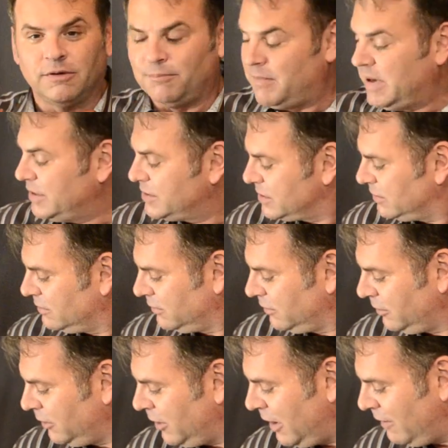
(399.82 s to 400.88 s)
Amazing.
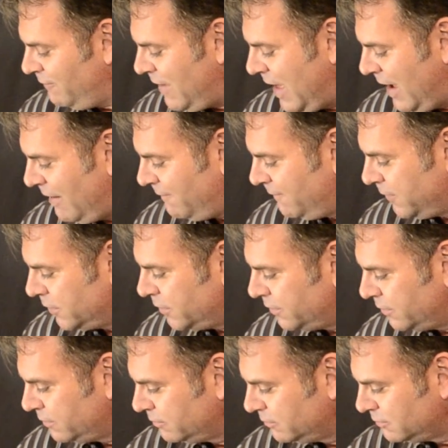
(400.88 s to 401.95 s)
Love that flute.